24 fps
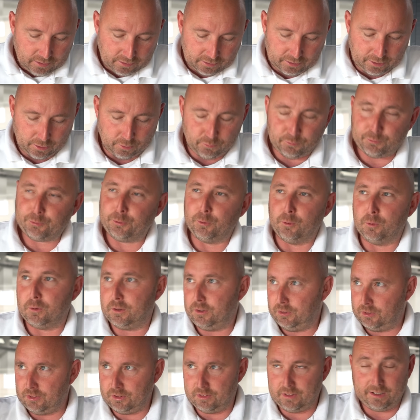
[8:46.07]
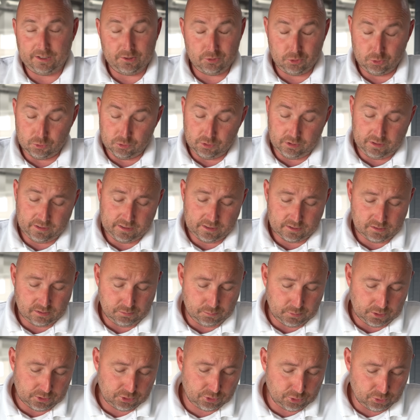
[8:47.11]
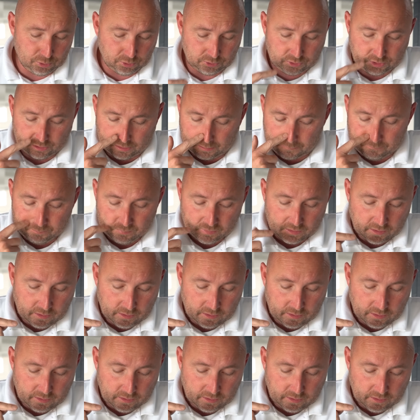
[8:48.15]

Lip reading: going forward as the days are already getting much shorter.